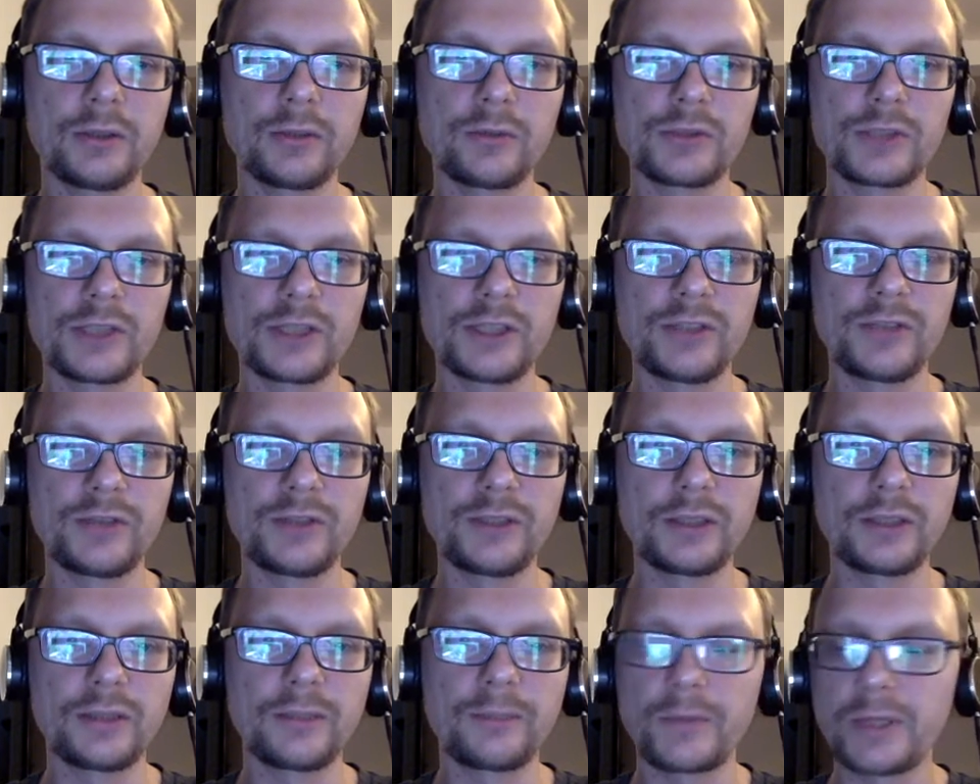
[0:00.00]

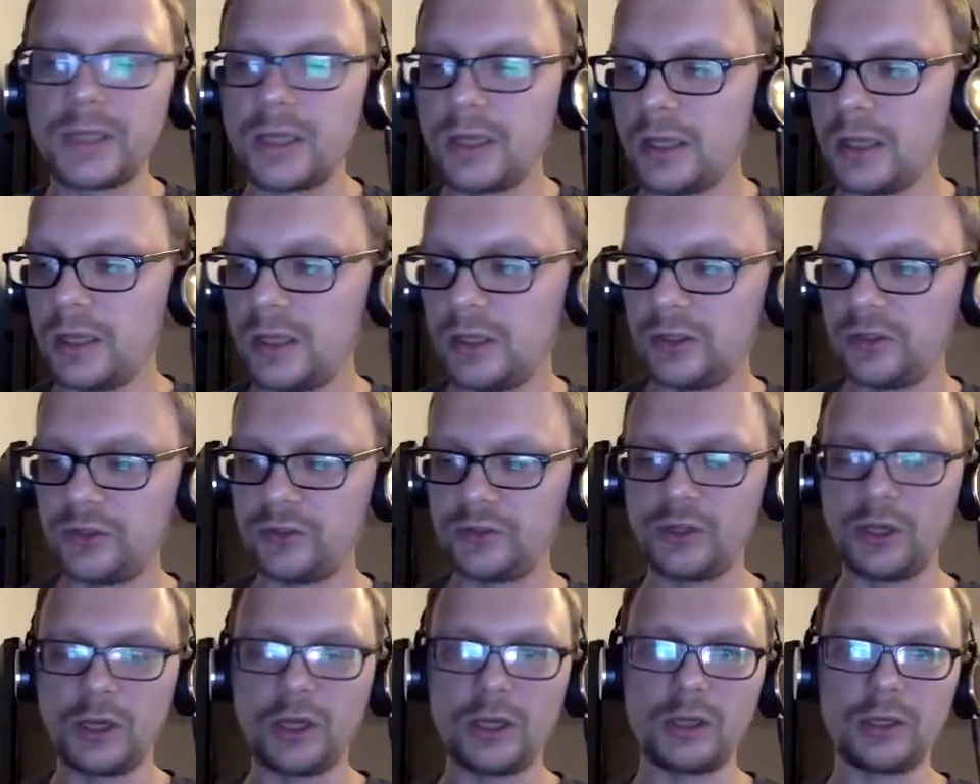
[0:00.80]
JSVideo.
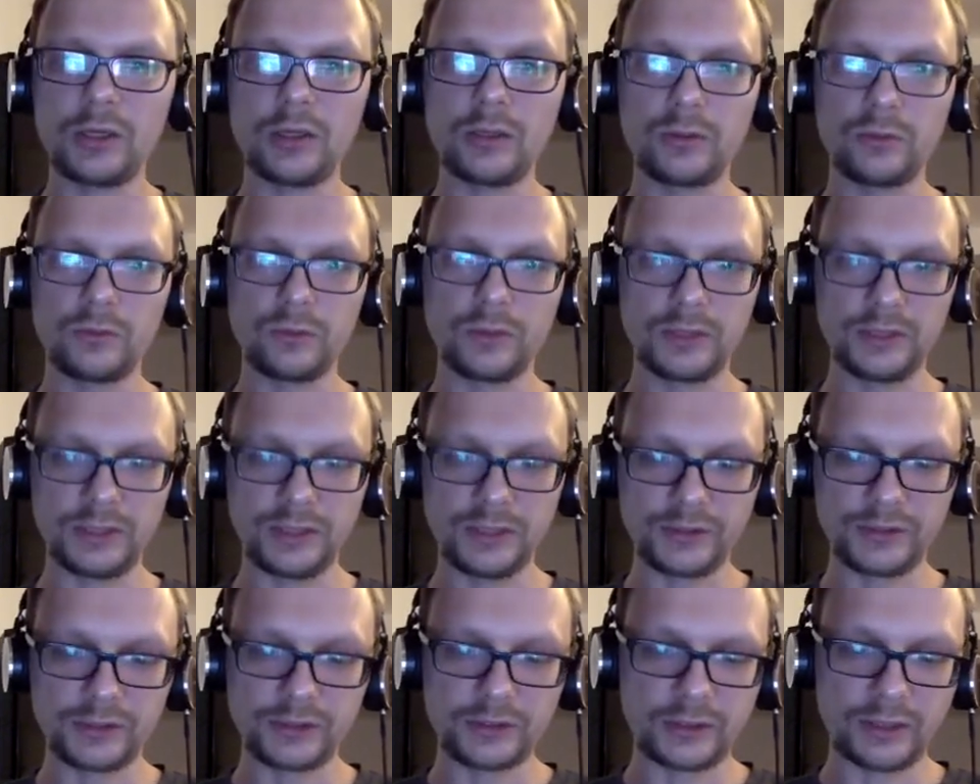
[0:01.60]
So
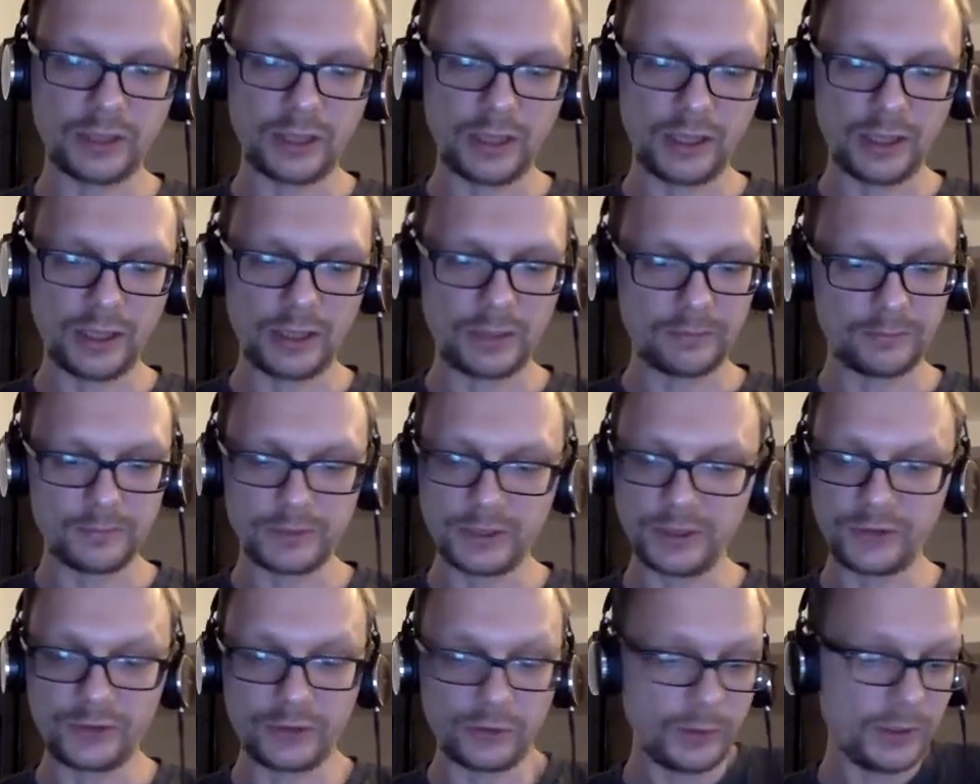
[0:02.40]
let's
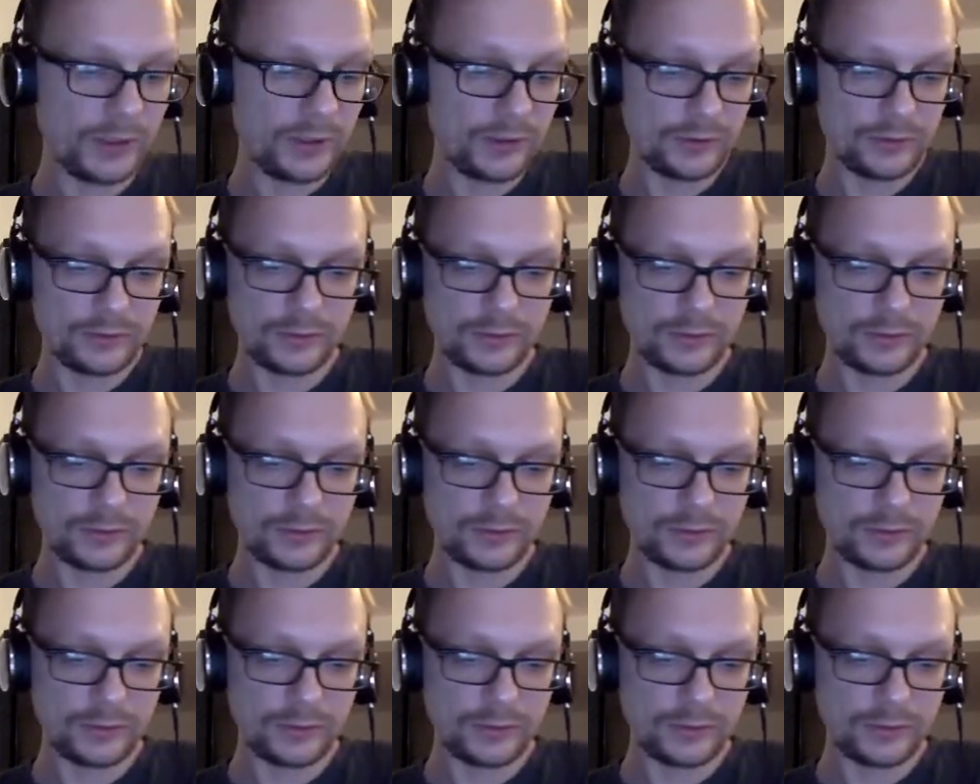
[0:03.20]
do it.